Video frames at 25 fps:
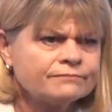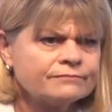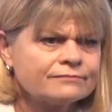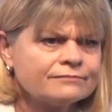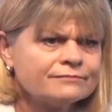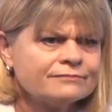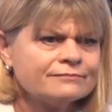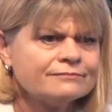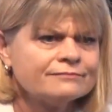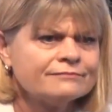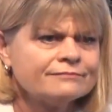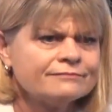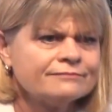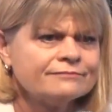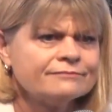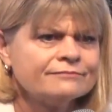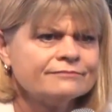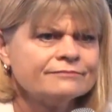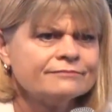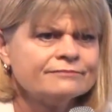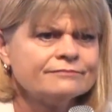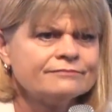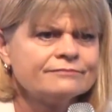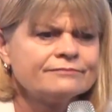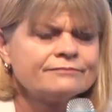
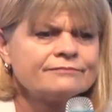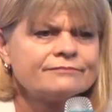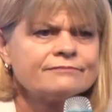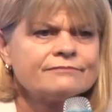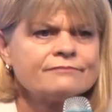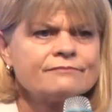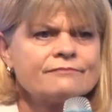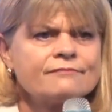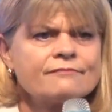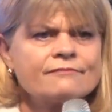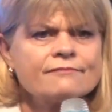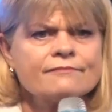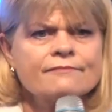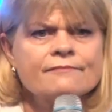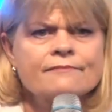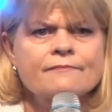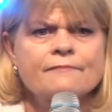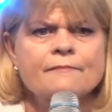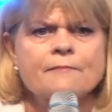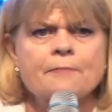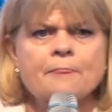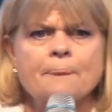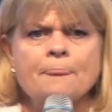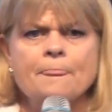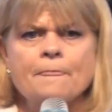
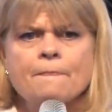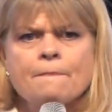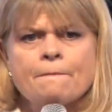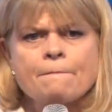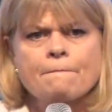[no speech]